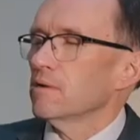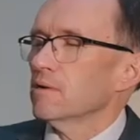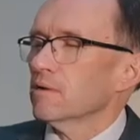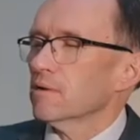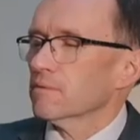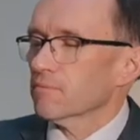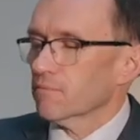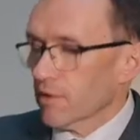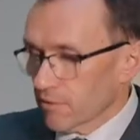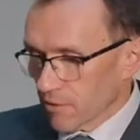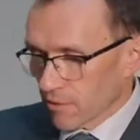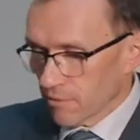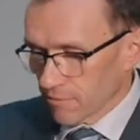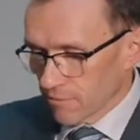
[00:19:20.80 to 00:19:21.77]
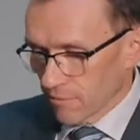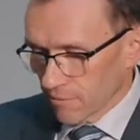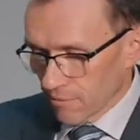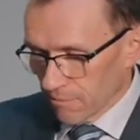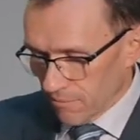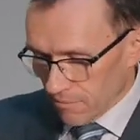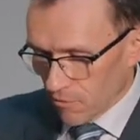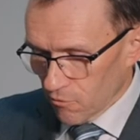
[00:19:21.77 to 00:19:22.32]
and very
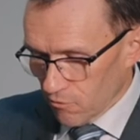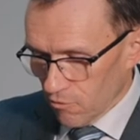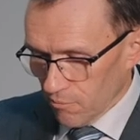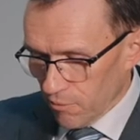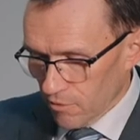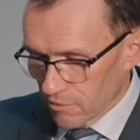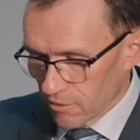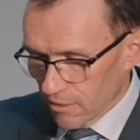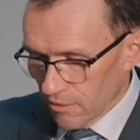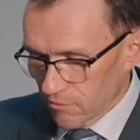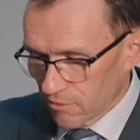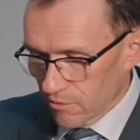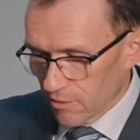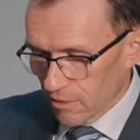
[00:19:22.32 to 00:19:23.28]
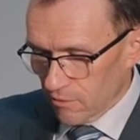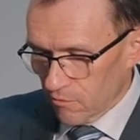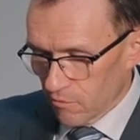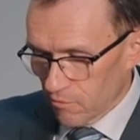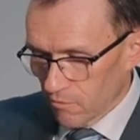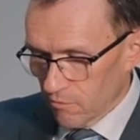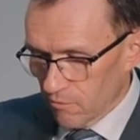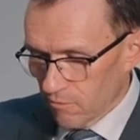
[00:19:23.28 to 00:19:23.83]
good you pointed out, that
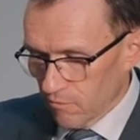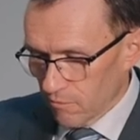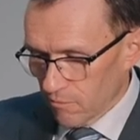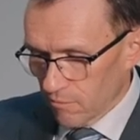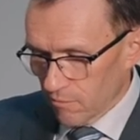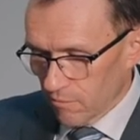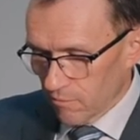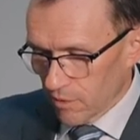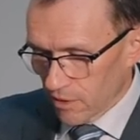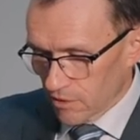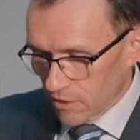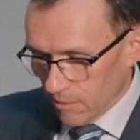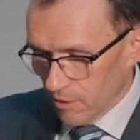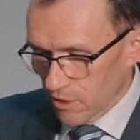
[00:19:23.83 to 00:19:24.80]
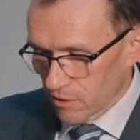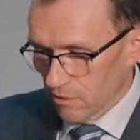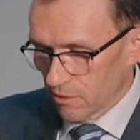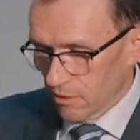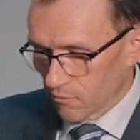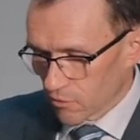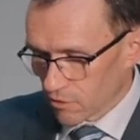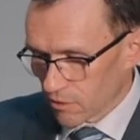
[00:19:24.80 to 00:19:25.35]
we established
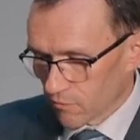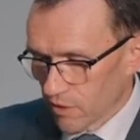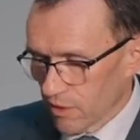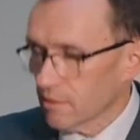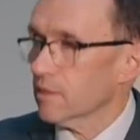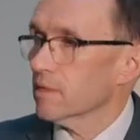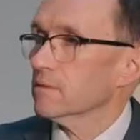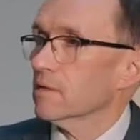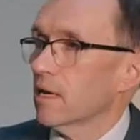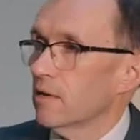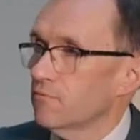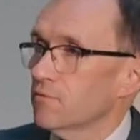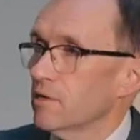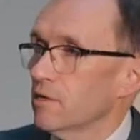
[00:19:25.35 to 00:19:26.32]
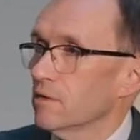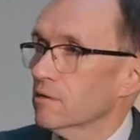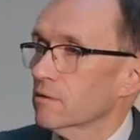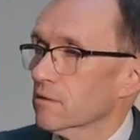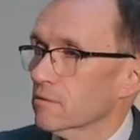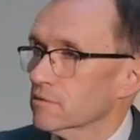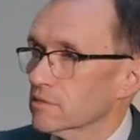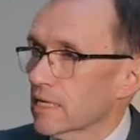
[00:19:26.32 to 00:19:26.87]
it was agreed, and every
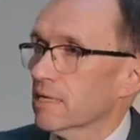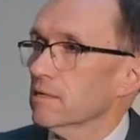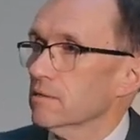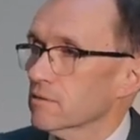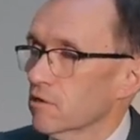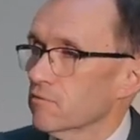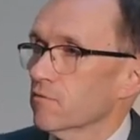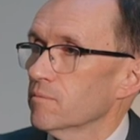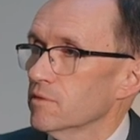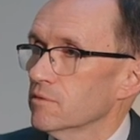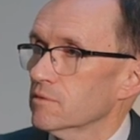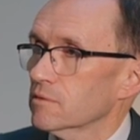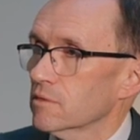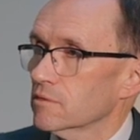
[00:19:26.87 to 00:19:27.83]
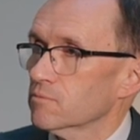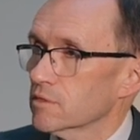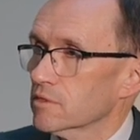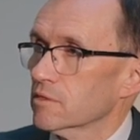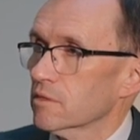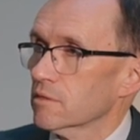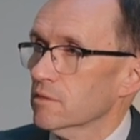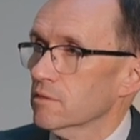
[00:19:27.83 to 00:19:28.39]
single government since we
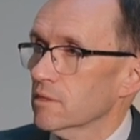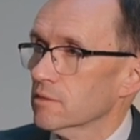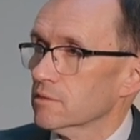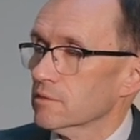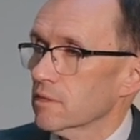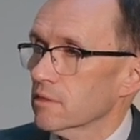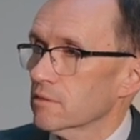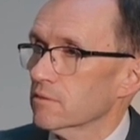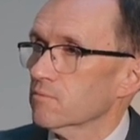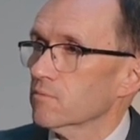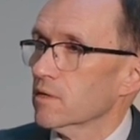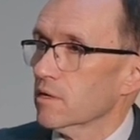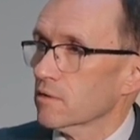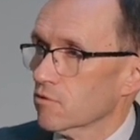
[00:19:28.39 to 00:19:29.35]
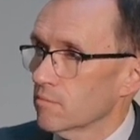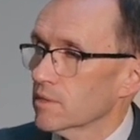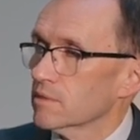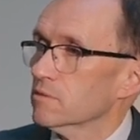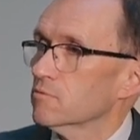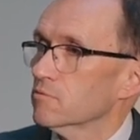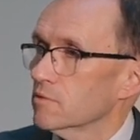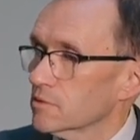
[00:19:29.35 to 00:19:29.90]
started has said we are
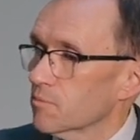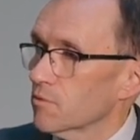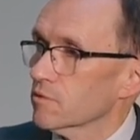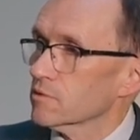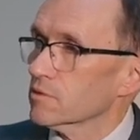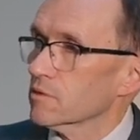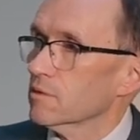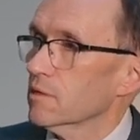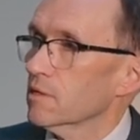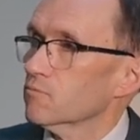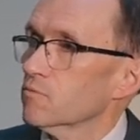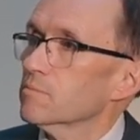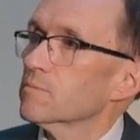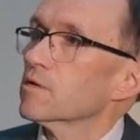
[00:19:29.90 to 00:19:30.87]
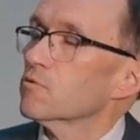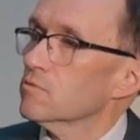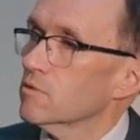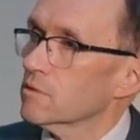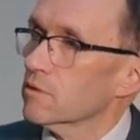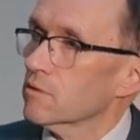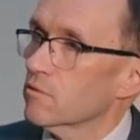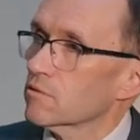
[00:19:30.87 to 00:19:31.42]
committed to this policy, it will be good
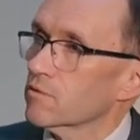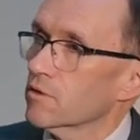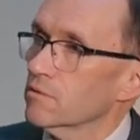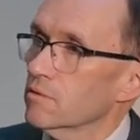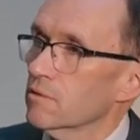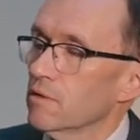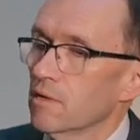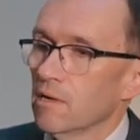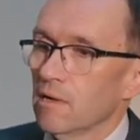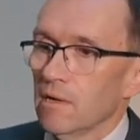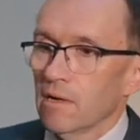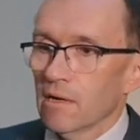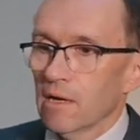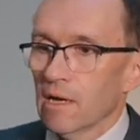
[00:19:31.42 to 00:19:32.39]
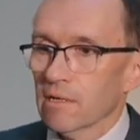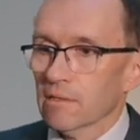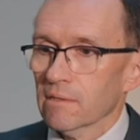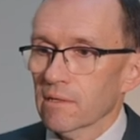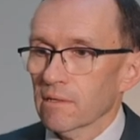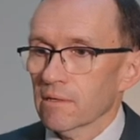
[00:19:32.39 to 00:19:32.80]
in the long run, and